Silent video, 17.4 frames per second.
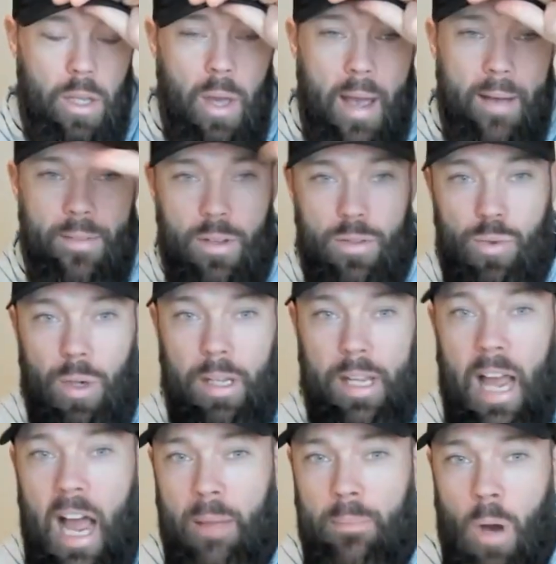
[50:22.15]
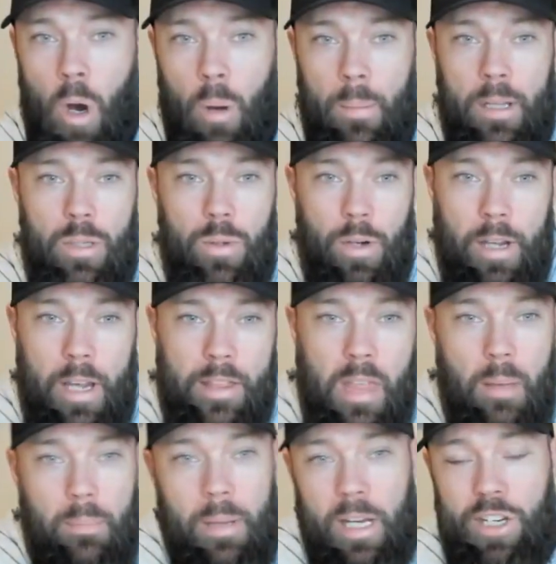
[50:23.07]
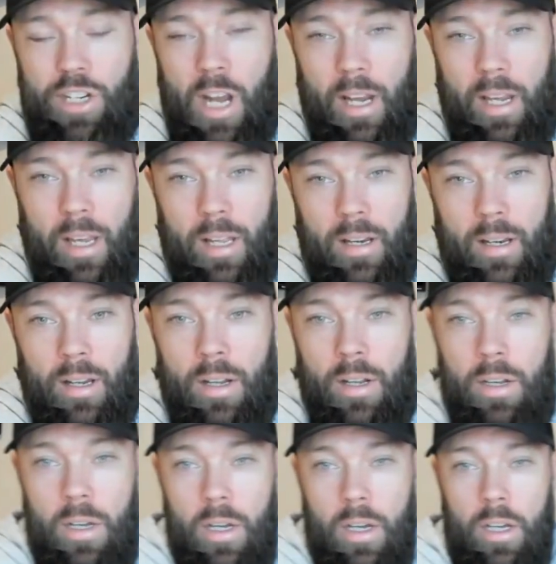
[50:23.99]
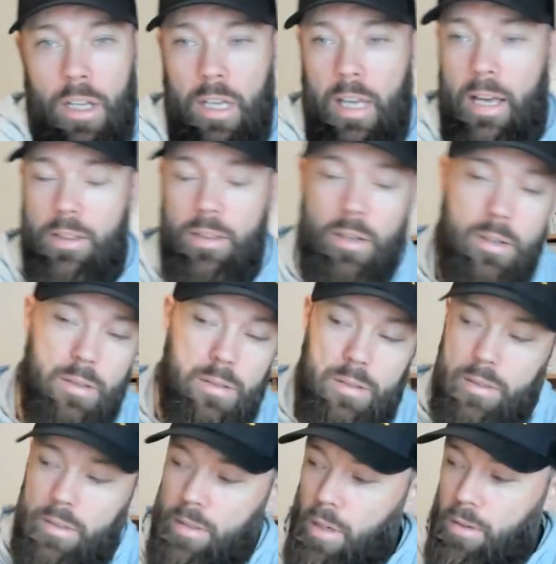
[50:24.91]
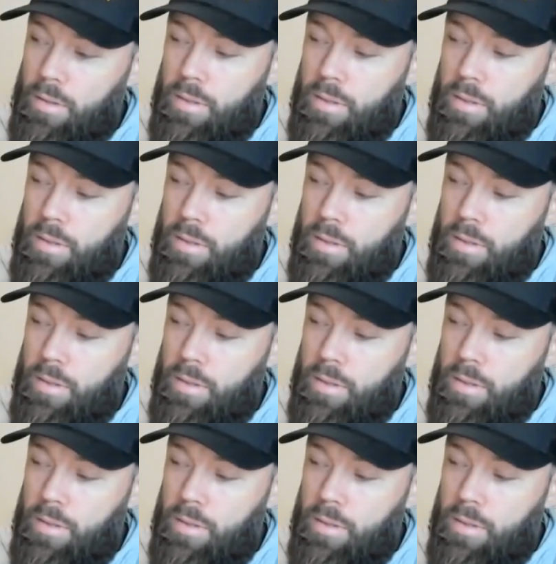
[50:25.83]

You have those really high moments where you get that big check-in. Yeah. You get those